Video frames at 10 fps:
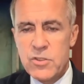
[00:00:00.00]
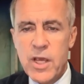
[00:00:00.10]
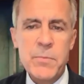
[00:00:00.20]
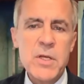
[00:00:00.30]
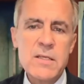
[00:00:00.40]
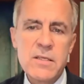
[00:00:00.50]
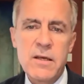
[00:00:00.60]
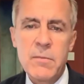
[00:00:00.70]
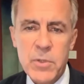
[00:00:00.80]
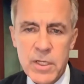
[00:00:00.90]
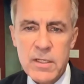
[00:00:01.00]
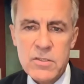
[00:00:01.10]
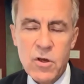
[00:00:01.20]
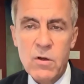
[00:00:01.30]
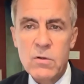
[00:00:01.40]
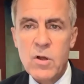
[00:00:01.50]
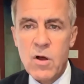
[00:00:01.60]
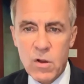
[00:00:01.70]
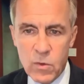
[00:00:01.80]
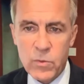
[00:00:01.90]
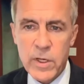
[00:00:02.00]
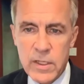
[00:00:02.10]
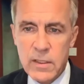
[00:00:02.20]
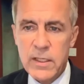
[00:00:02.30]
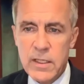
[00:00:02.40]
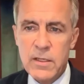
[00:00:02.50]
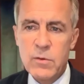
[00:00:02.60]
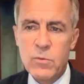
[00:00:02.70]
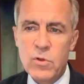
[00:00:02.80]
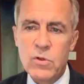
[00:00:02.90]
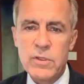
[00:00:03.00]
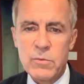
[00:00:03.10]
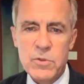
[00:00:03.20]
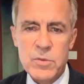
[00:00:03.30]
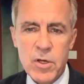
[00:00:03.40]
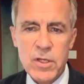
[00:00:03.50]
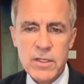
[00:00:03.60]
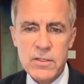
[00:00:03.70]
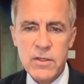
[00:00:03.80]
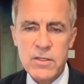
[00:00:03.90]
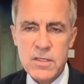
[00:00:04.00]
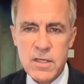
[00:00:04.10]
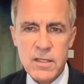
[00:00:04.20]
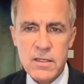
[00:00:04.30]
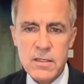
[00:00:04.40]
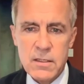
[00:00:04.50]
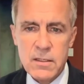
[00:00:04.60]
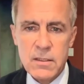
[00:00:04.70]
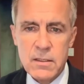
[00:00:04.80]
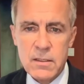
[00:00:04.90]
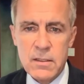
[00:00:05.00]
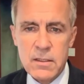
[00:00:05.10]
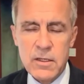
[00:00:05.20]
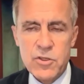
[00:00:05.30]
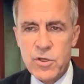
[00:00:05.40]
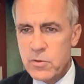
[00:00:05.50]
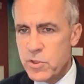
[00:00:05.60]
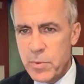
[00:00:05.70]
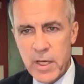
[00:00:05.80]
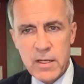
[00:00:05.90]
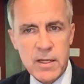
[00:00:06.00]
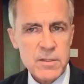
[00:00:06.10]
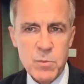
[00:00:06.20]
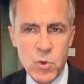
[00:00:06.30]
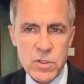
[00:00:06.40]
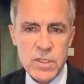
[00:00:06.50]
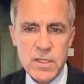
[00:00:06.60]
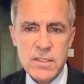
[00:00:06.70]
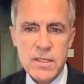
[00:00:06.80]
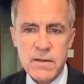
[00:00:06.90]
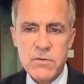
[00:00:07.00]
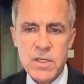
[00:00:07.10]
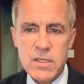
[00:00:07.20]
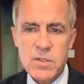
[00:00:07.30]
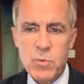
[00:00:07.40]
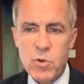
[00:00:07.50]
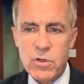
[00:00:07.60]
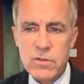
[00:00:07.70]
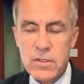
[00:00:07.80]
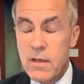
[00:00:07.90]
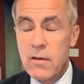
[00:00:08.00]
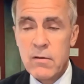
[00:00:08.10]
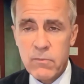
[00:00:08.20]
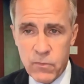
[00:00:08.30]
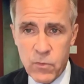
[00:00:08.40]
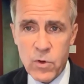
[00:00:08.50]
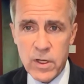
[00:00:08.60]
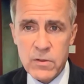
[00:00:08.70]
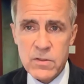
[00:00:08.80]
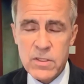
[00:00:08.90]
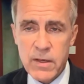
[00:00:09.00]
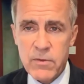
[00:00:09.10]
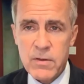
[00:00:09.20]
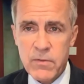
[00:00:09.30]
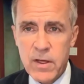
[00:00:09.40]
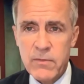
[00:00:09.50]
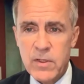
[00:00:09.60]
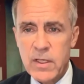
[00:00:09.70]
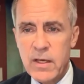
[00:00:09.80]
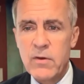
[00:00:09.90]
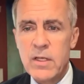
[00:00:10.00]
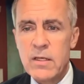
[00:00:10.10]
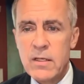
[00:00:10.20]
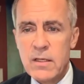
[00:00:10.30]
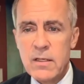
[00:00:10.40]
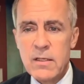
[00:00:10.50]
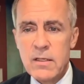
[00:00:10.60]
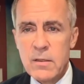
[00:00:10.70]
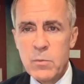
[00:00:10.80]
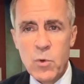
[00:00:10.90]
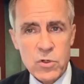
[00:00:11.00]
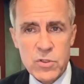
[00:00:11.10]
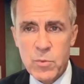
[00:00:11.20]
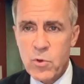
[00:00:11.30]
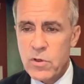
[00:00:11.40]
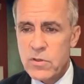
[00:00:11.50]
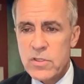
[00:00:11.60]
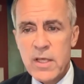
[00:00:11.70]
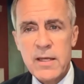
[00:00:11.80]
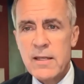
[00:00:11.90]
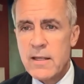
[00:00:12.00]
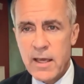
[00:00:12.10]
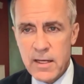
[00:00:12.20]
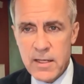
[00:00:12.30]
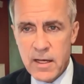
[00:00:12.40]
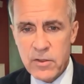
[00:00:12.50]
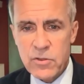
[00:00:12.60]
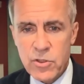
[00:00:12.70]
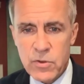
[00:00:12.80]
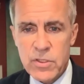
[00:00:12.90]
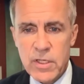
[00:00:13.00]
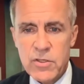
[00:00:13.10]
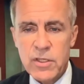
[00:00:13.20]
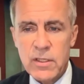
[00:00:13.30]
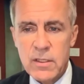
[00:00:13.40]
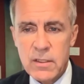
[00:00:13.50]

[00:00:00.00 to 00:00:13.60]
Japanese companies are already leading the world in responding to this need. As you know, Japan has more TCFD supporters, 475 and counting, more supporters than in any other jurisdiction.